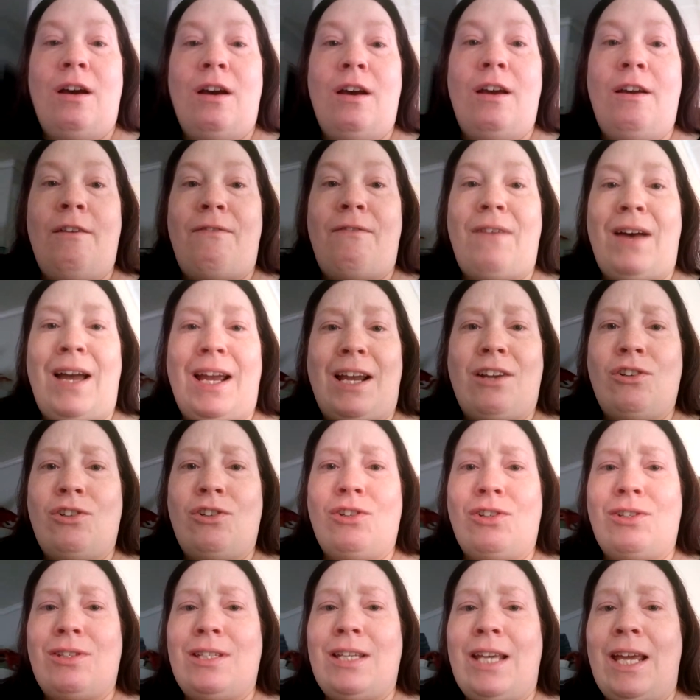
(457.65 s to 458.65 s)
if I can
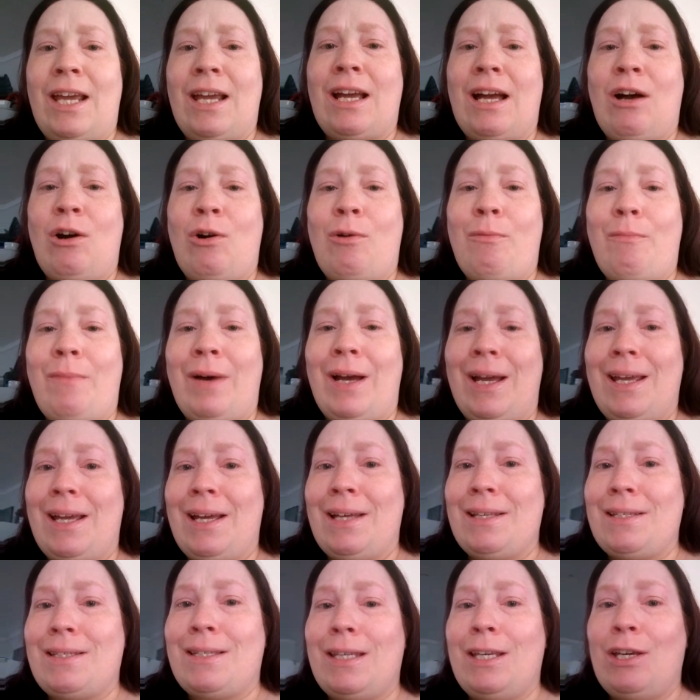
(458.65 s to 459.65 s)
just take out my
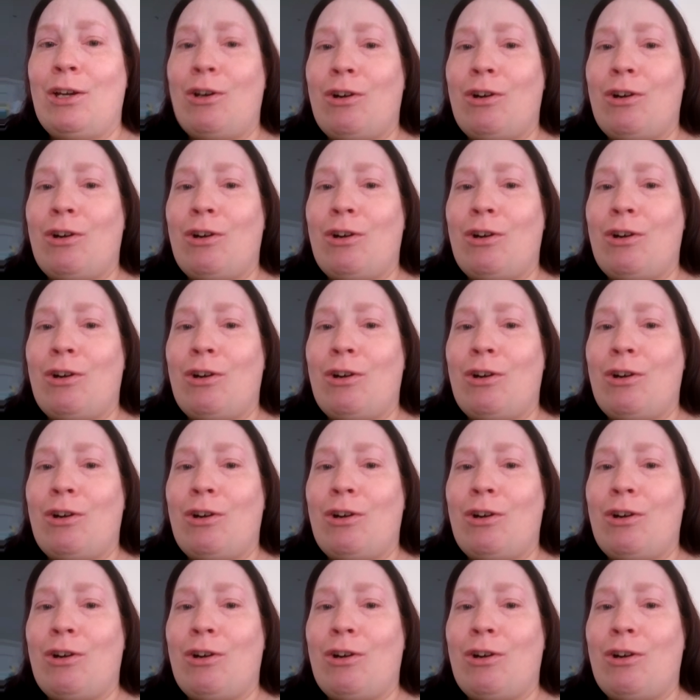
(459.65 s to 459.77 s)
SD